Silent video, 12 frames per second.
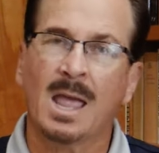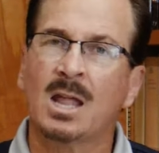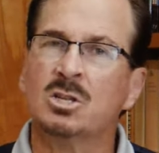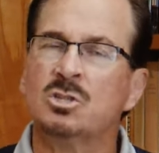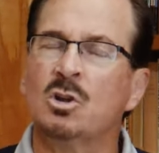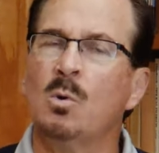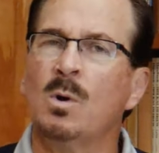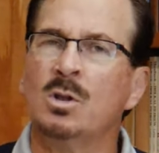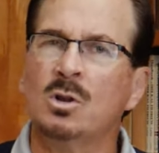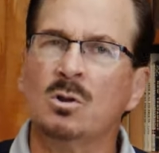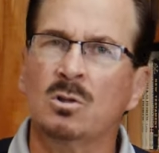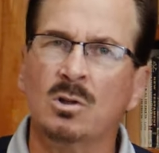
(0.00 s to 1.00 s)
And so when
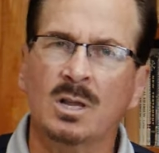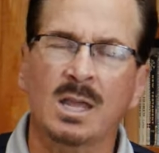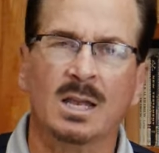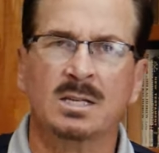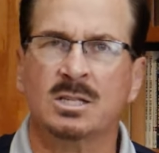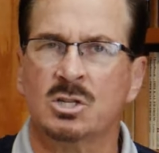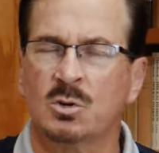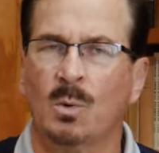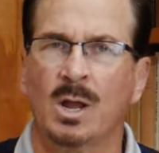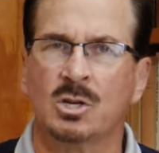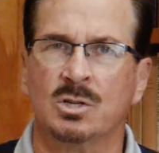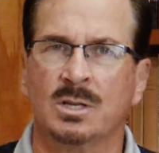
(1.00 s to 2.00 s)
you're looking at a
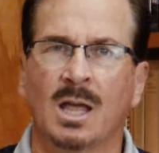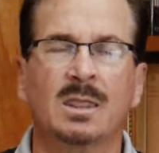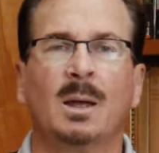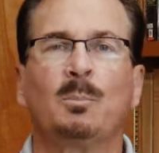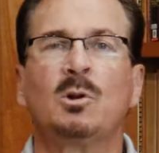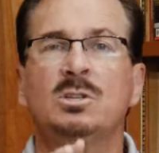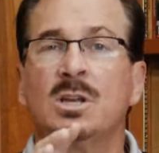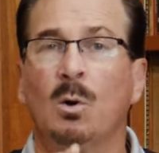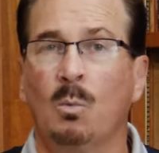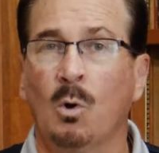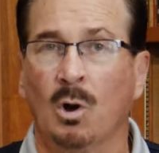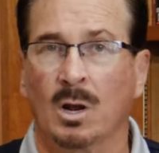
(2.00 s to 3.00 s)
situation, that, that person at
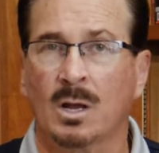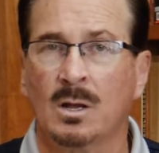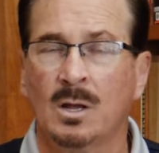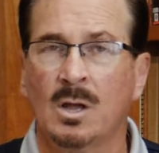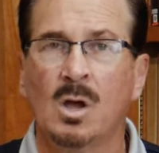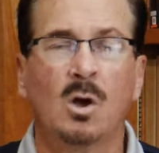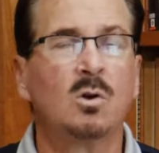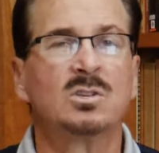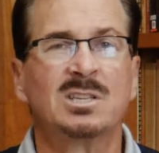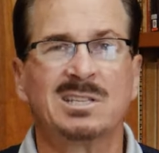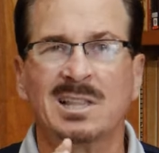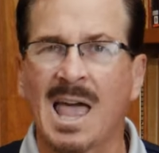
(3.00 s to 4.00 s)
work who's
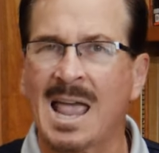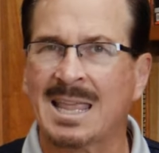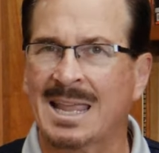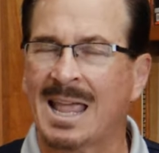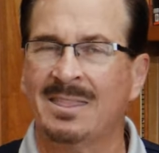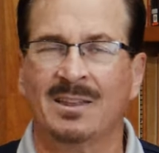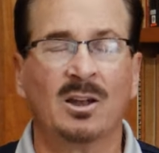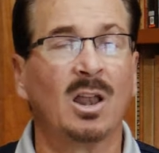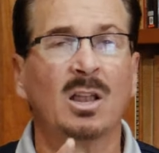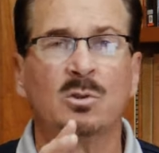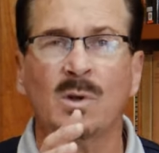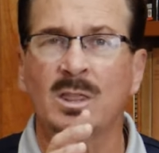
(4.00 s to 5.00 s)
slacking and they're
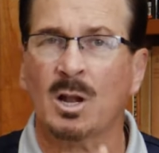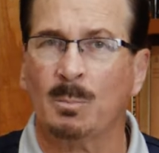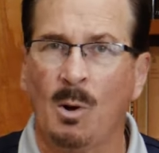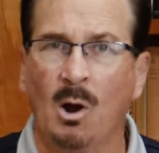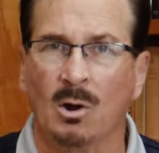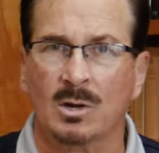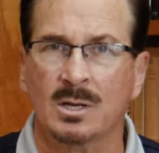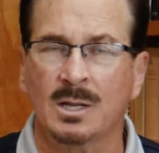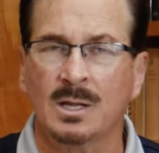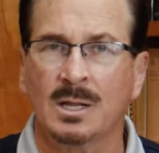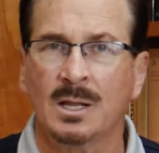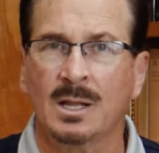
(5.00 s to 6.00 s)
not doing their part,
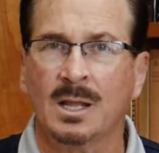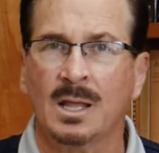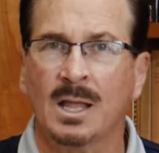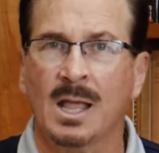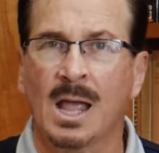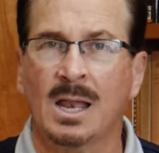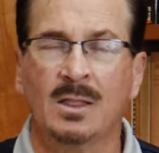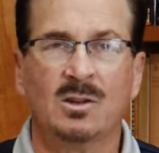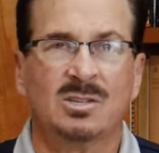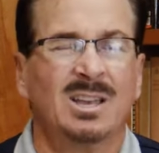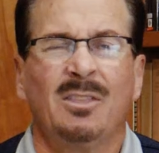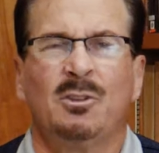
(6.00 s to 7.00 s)
and, and
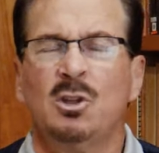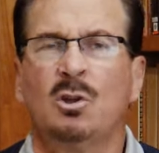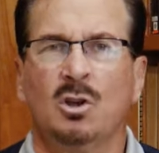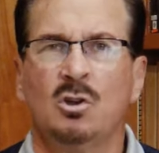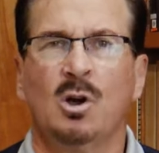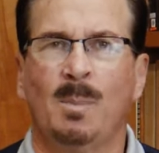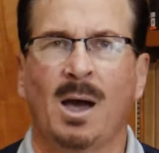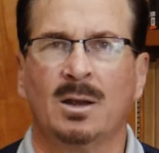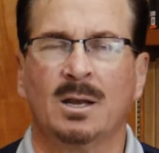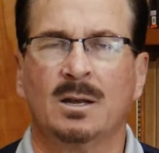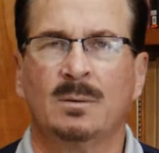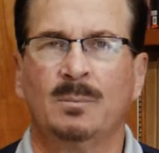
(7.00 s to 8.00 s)
there's nothing you can do about
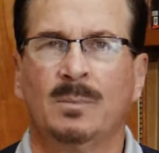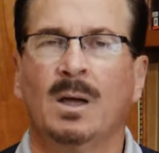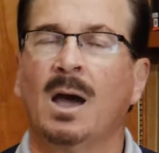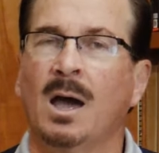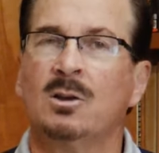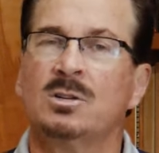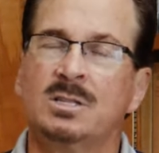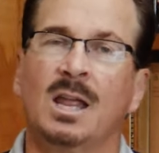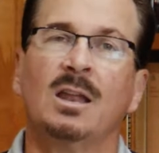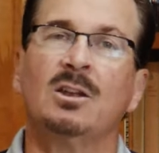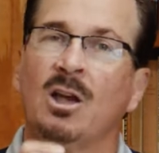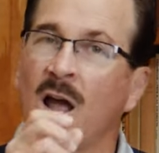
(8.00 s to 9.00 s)
it.
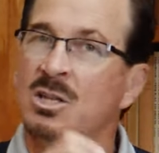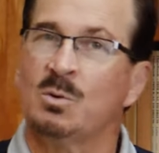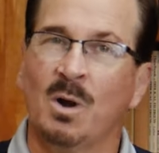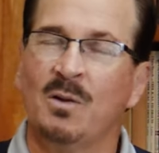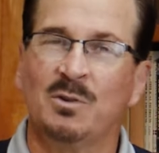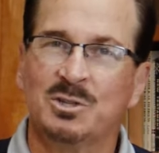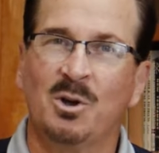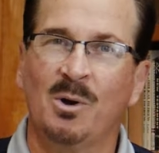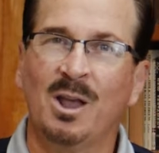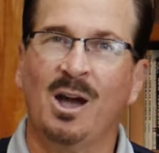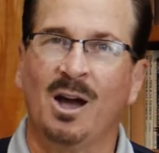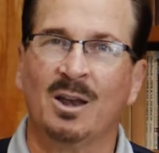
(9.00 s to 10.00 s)
Understand God's aware of what's
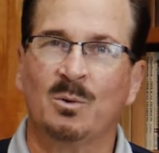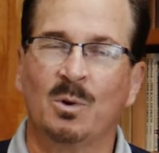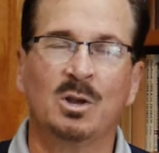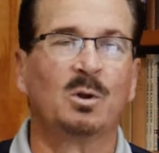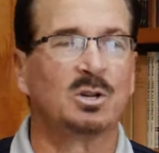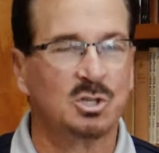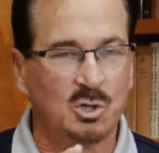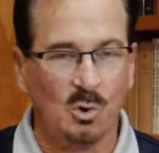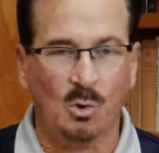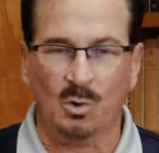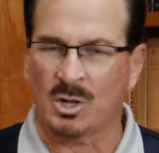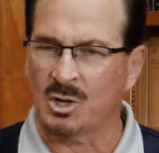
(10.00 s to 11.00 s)
going on. When you're at
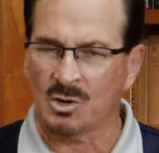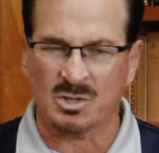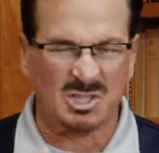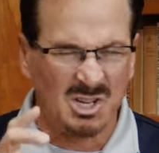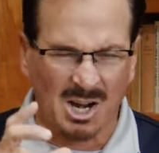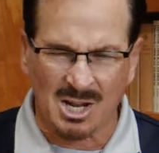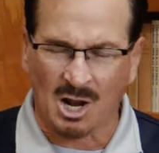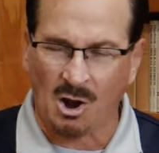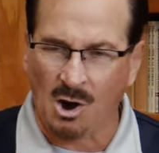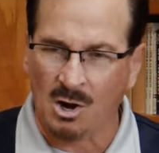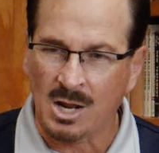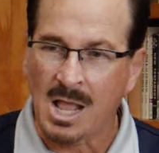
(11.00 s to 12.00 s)
school and you're studying
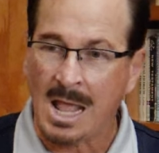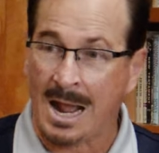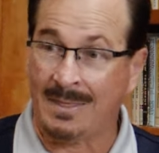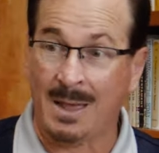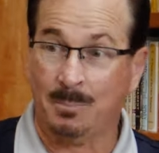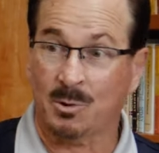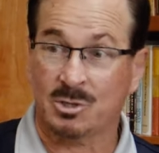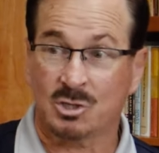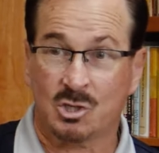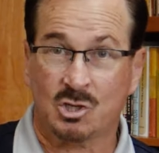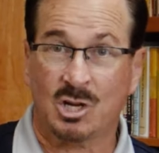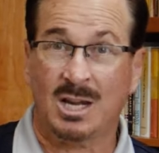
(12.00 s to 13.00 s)
hard and that
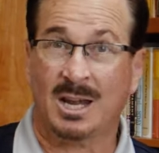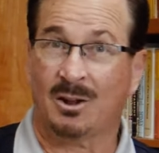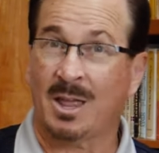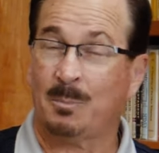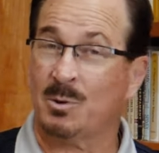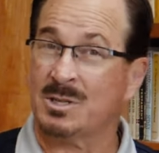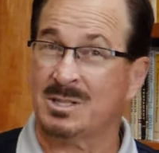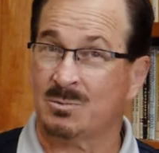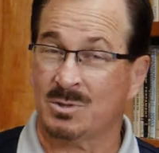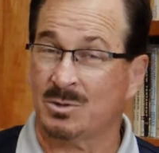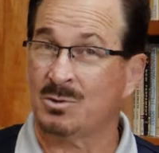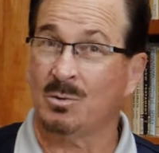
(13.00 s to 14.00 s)
person's cheating or that person's
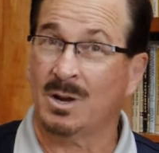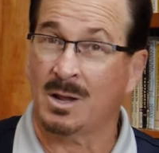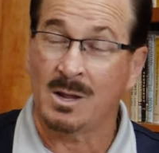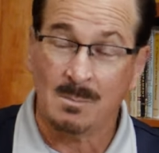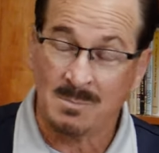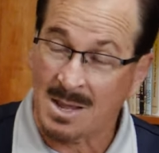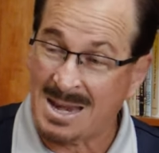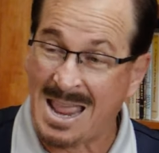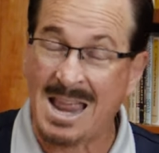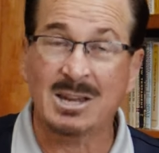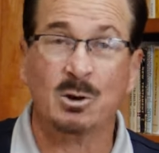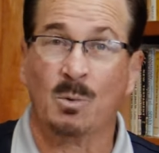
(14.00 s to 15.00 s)
doing a, an
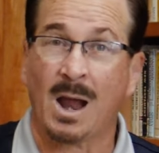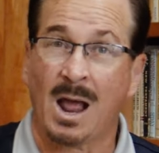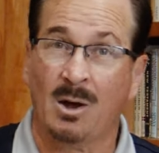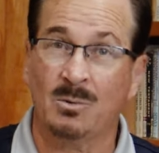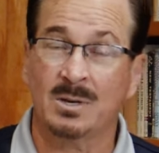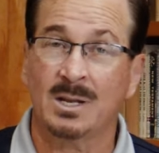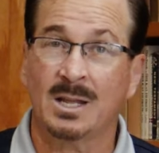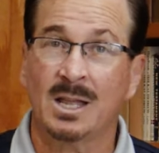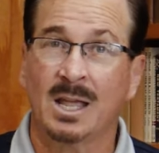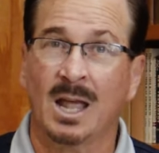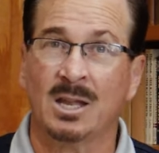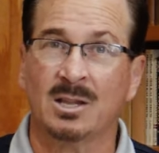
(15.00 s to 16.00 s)
end around
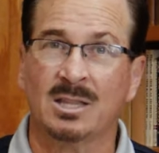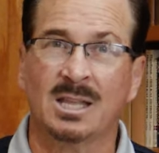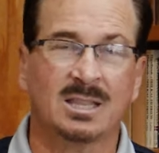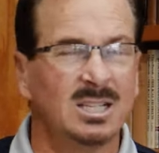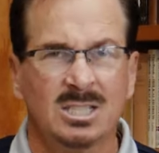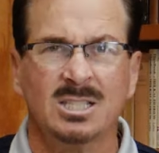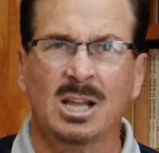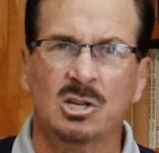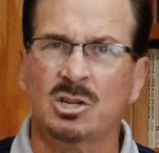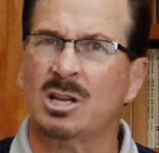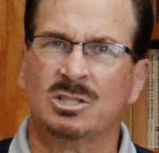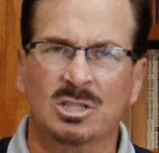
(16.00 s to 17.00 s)
and you think, this is
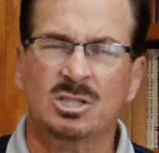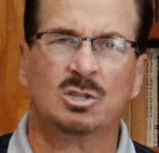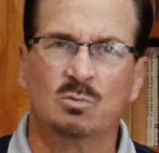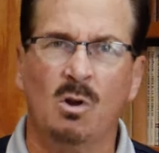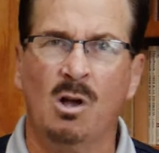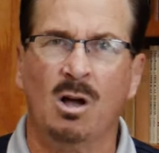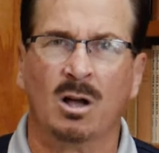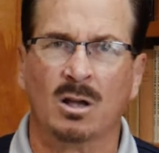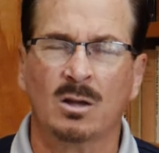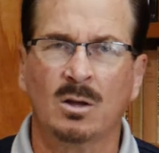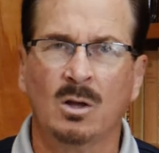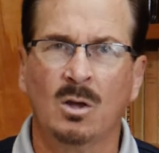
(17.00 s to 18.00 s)
unjust, this is wrong.
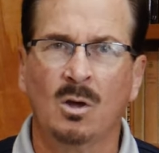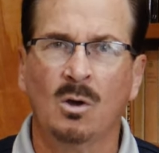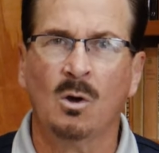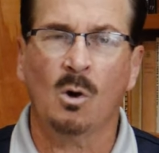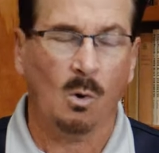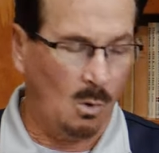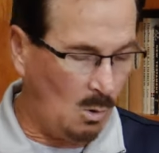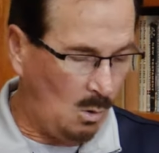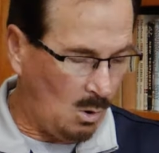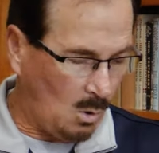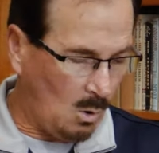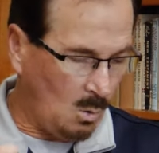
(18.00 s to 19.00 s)
Or,
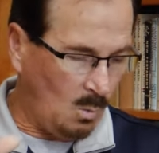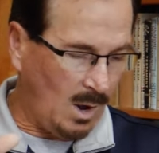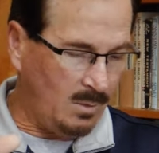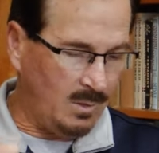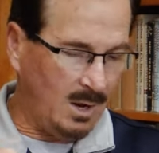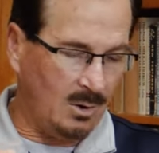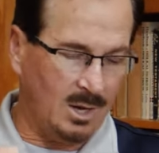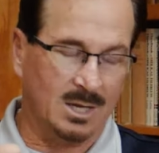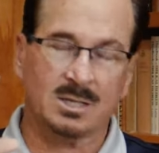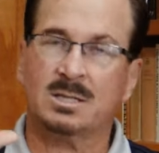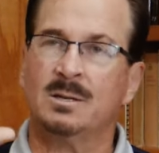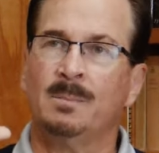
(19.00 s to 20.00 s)
or, or when there
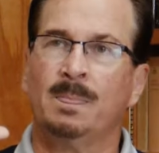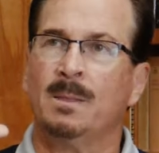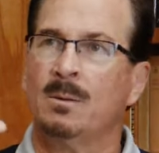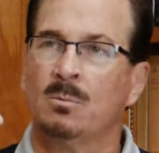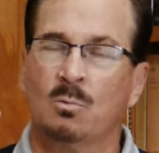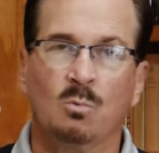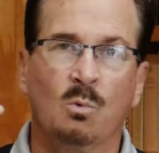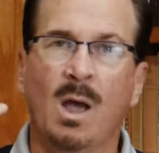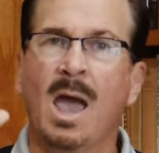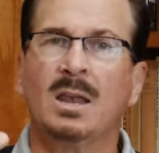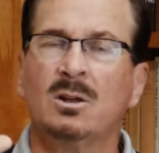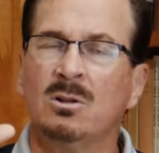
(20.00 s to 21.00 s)
is
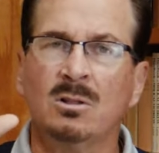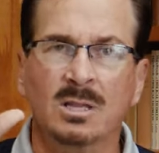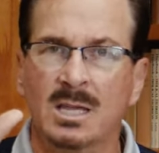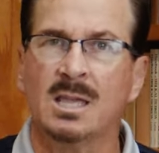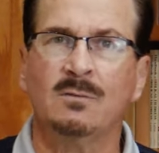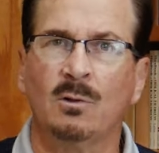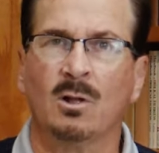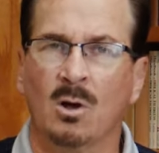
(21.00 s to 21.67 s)
radical evil